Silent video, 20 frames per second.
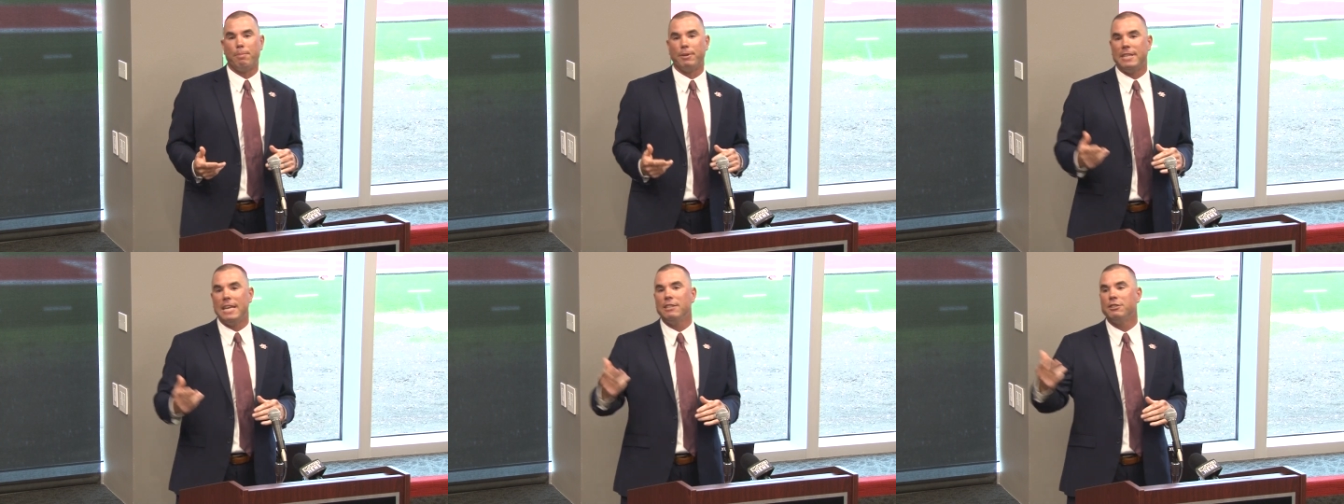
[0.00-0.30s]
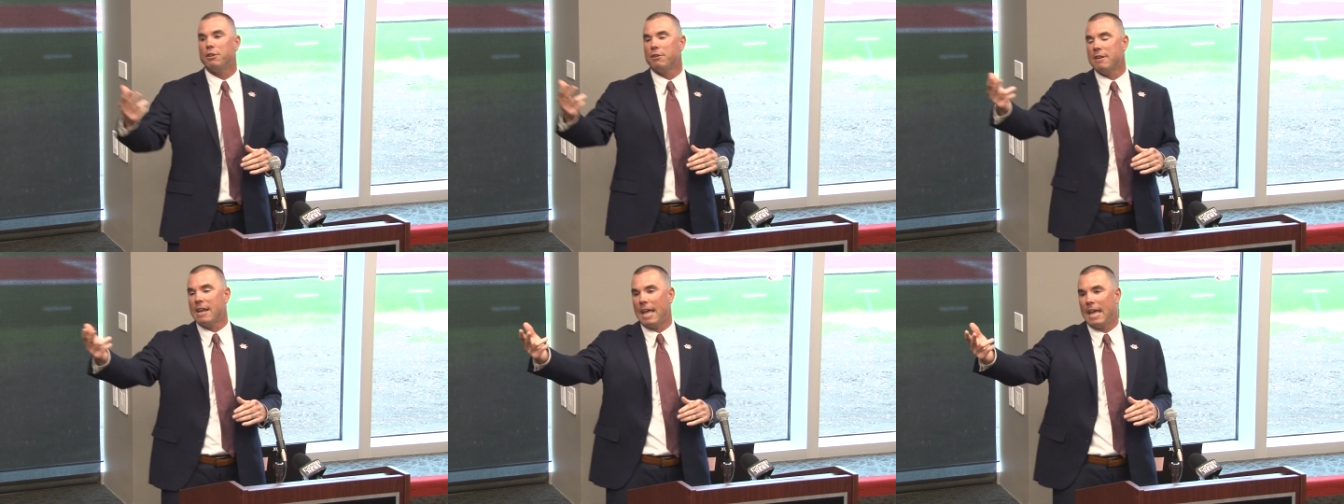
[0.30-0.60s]
But
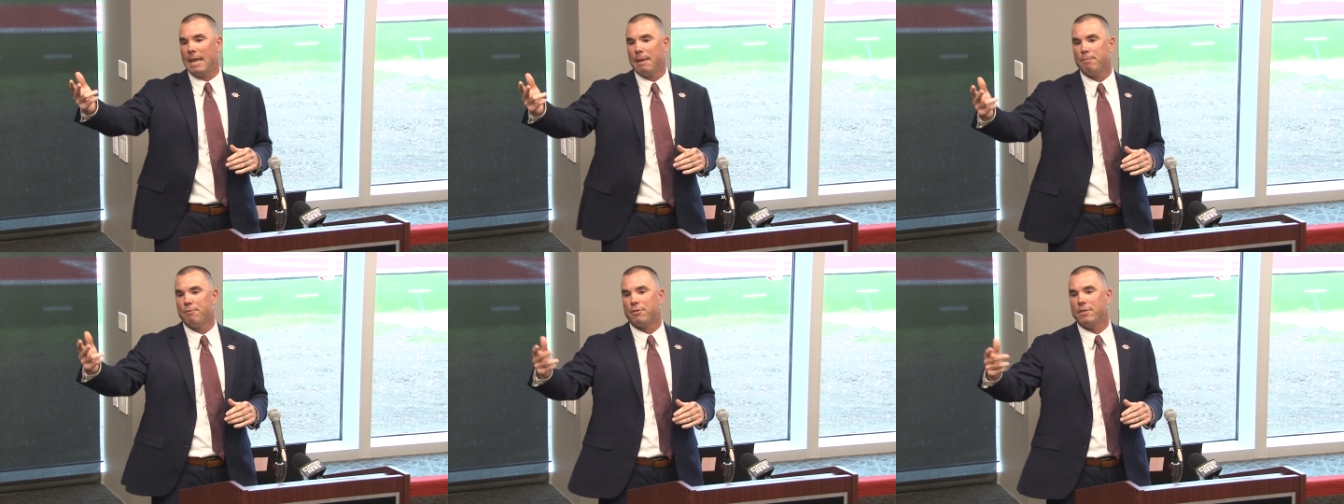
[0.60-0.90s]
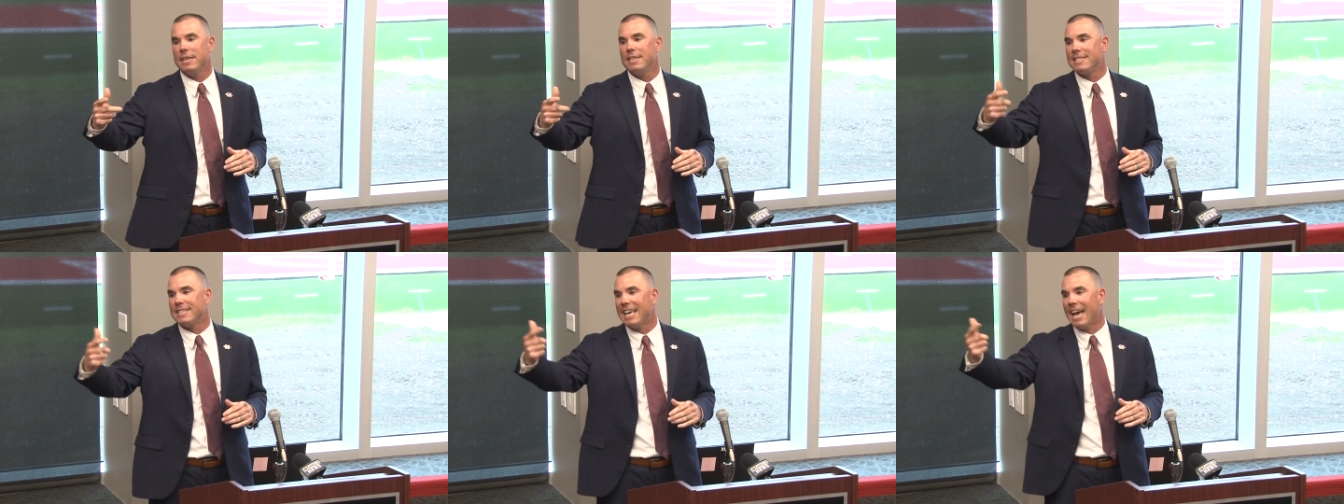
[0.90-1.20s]
these are names,
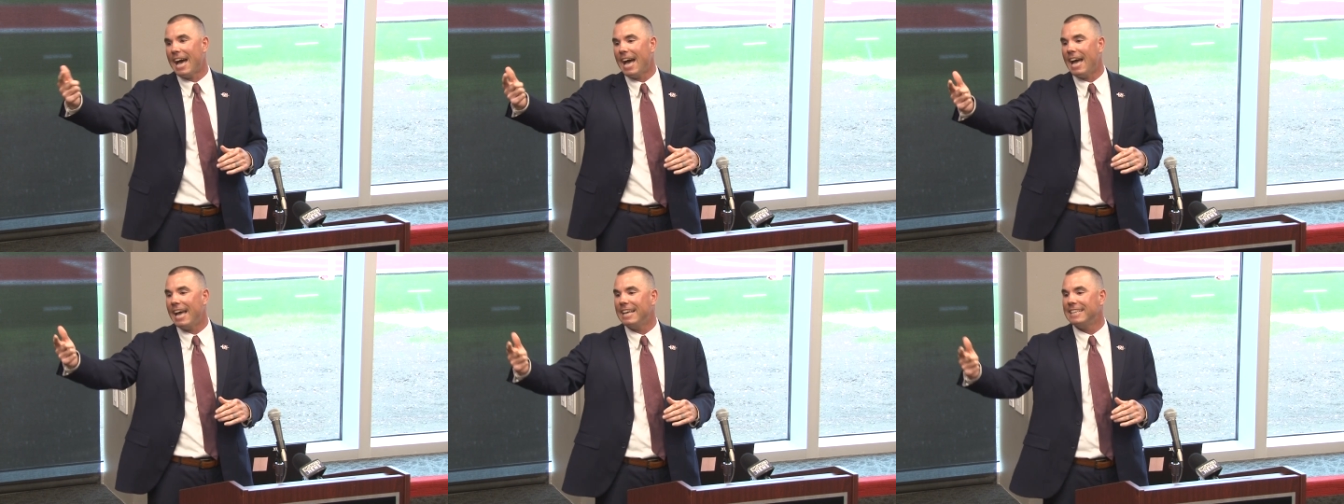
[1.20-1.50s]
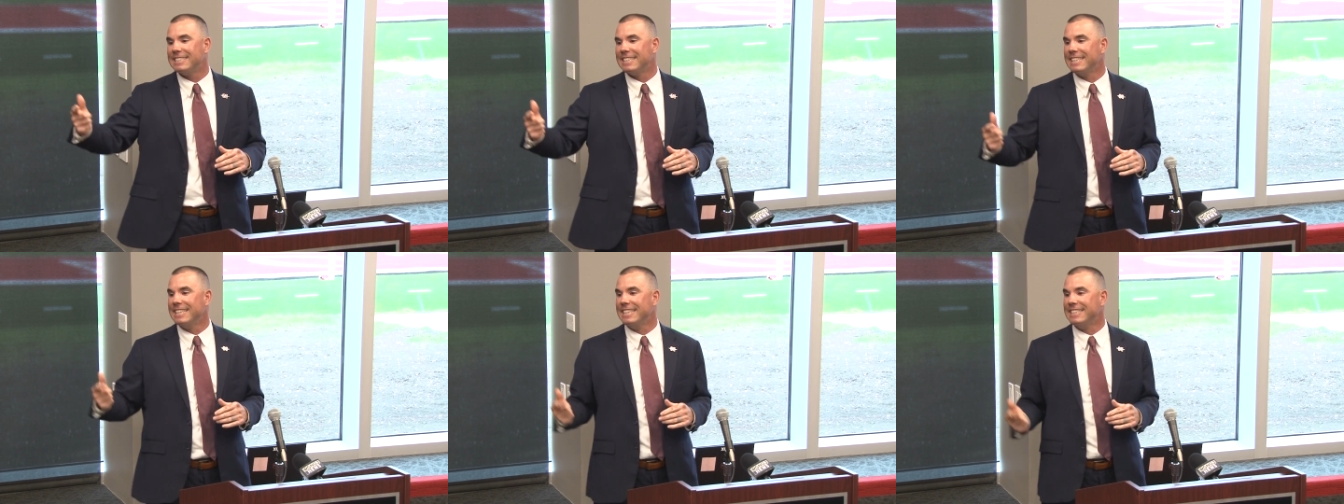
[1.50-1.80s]
these
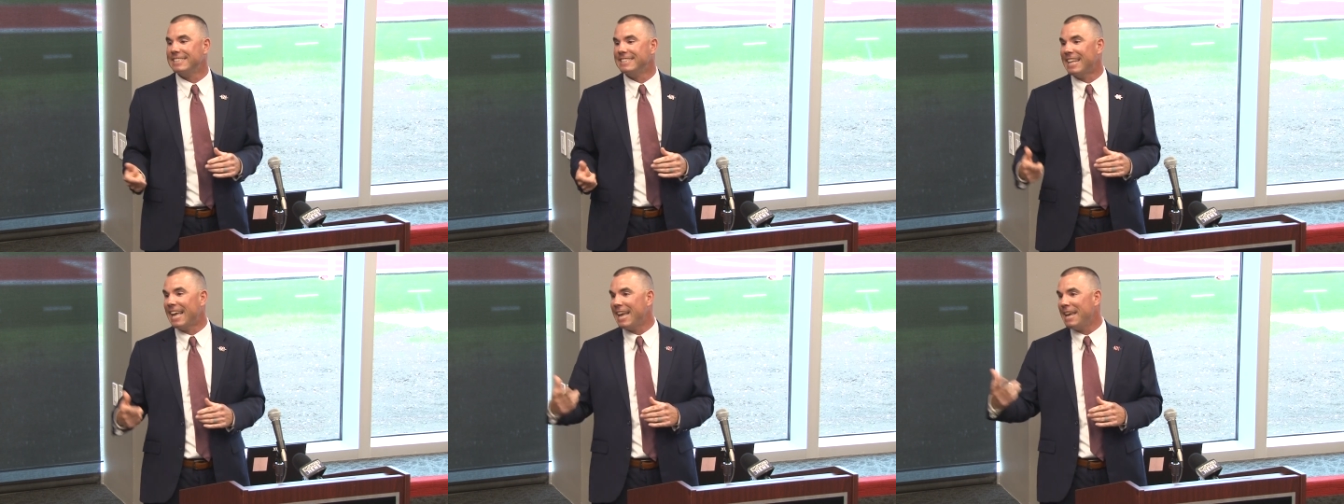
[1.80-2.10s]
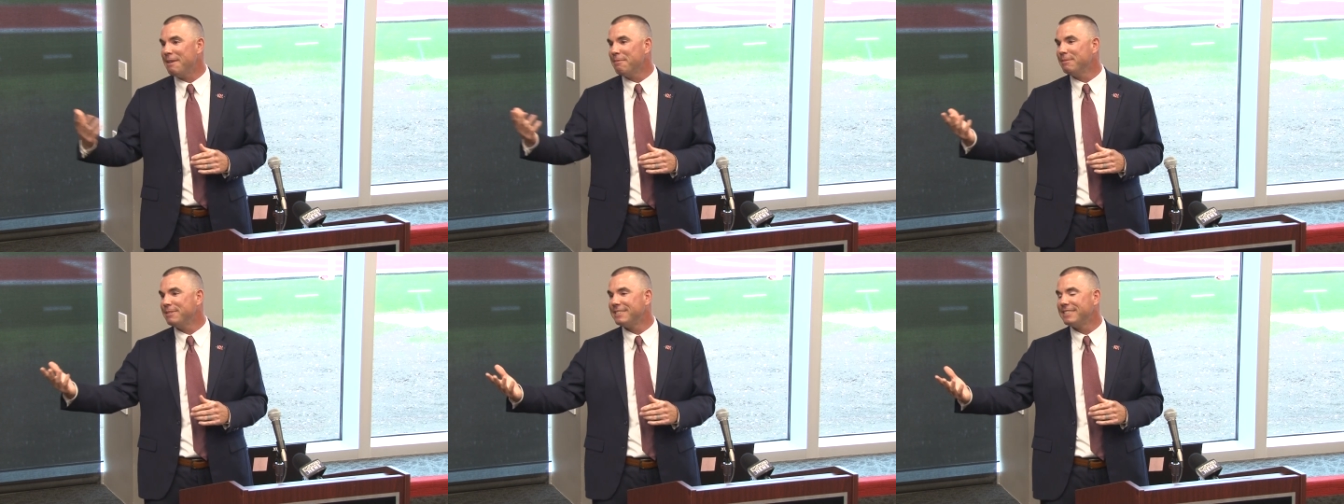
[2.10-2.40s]
guys and these
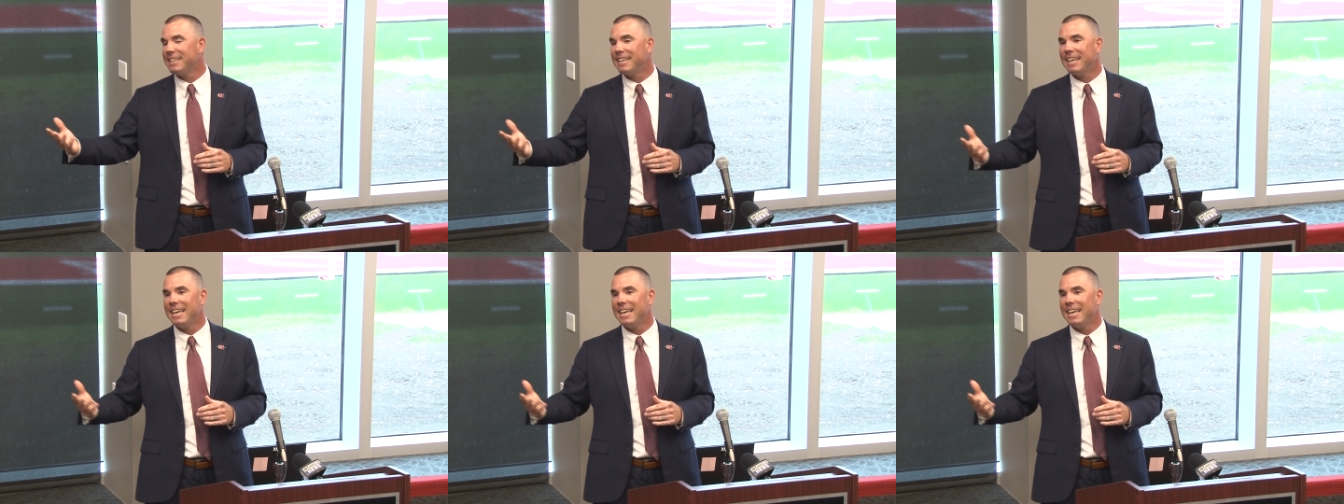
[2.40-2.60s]
names,